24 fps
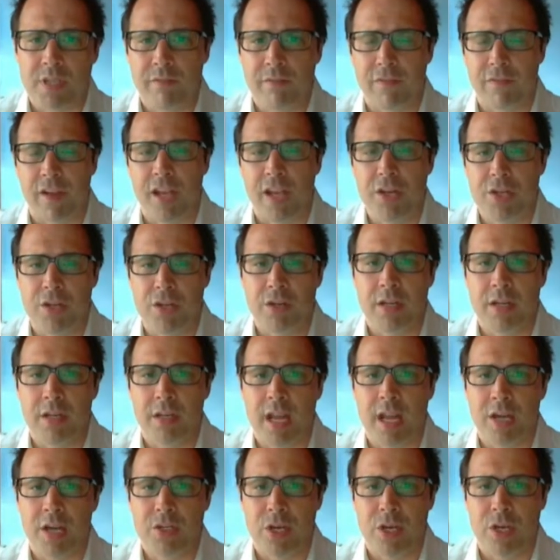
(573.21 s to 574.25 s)
inflation in
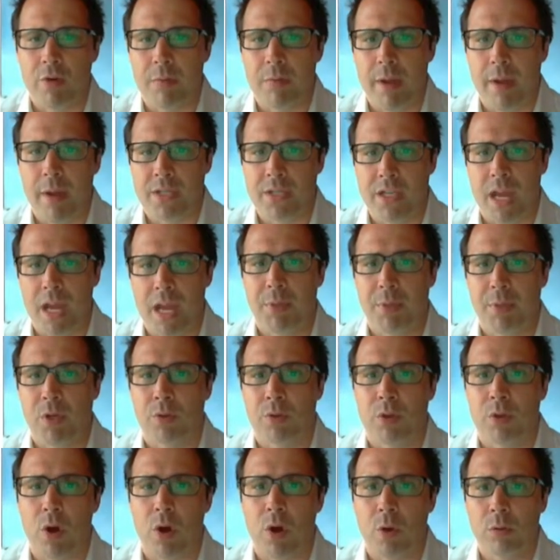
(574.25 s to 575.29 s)
Asia remain tepid on
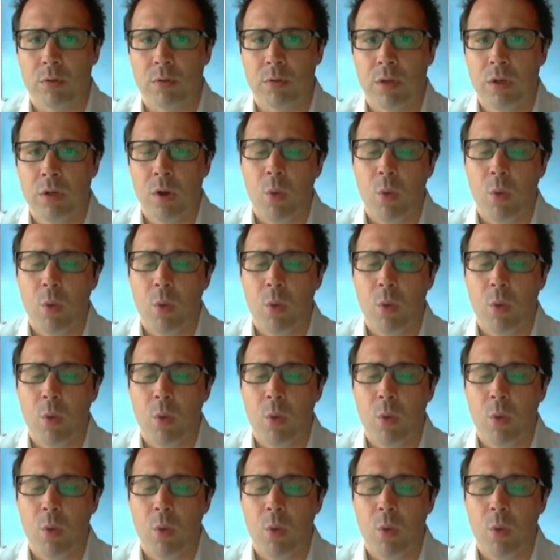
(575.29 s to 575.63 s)
the whole,